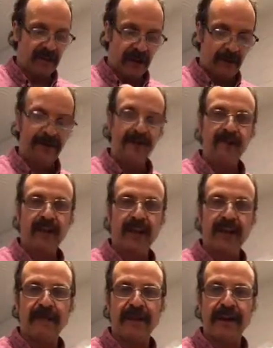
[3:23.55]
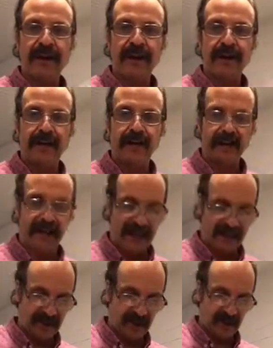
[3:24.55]
I reuse a lot of my
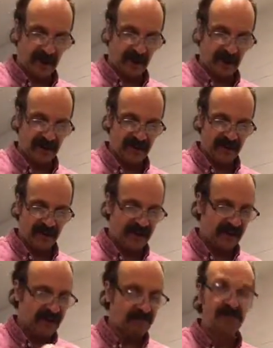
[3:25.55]
glass jars for things.